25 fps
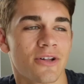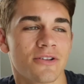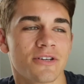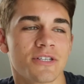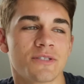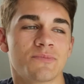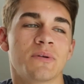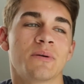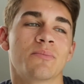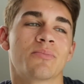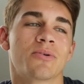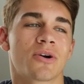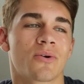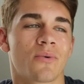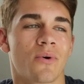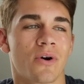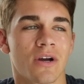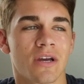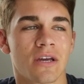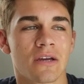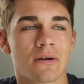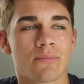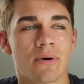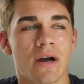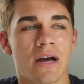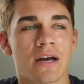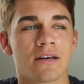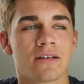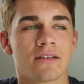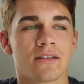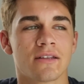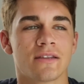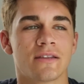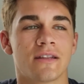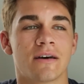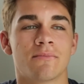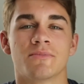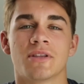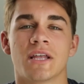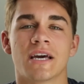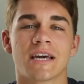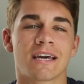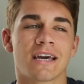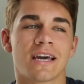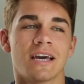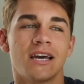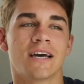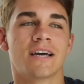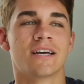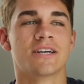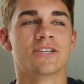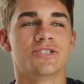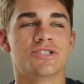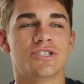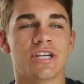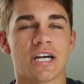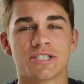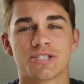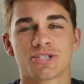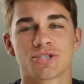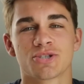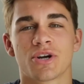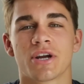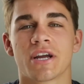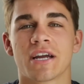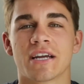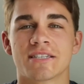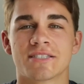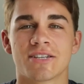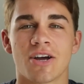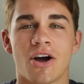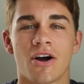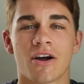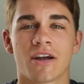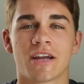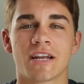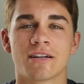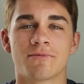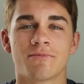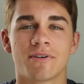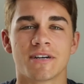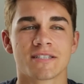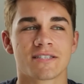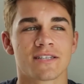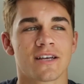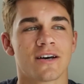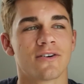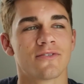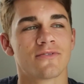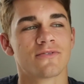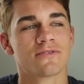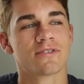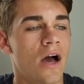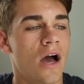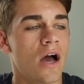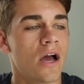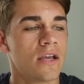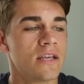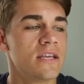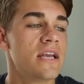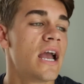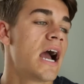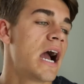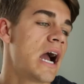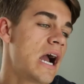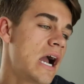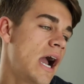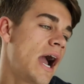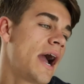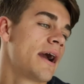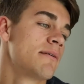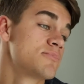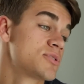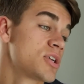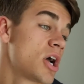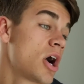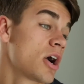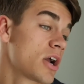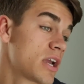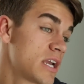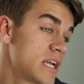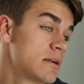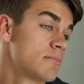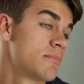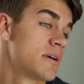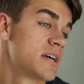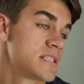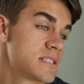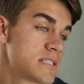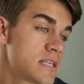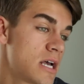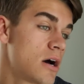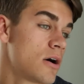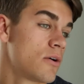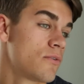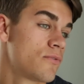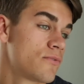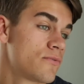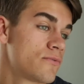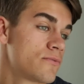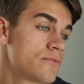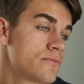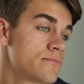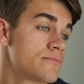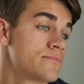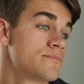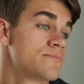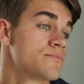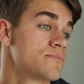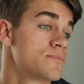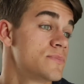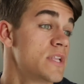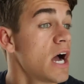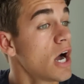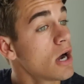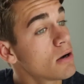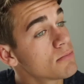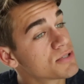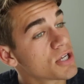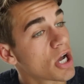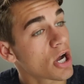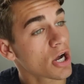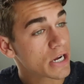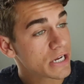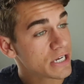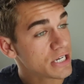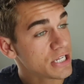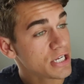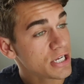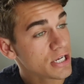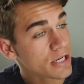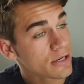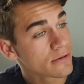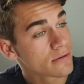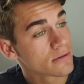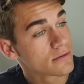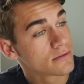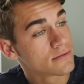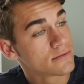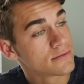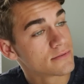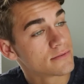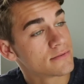All these people are walking by and I'm like gesturing and talking to myself. And yeah, I'm talking to myself. Now I'm talking to you.